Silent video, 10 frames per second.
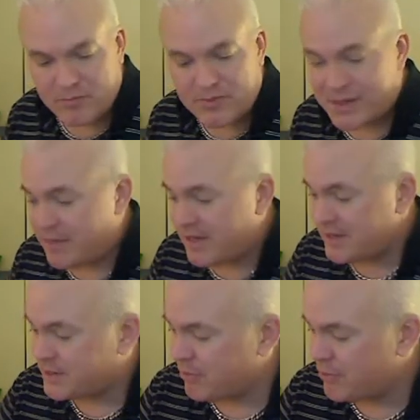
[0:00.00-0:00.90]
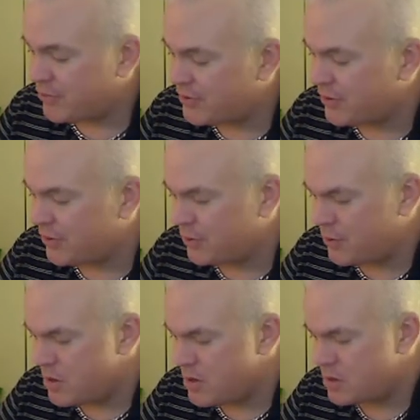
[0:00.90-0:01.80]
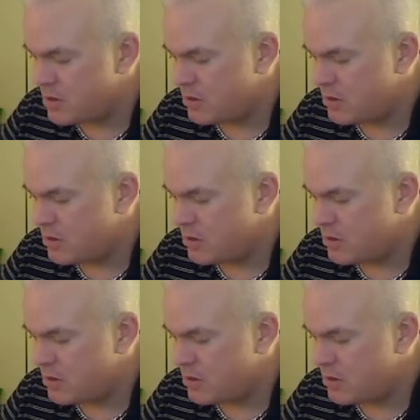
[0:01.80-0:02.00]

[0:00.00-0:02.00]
something similar to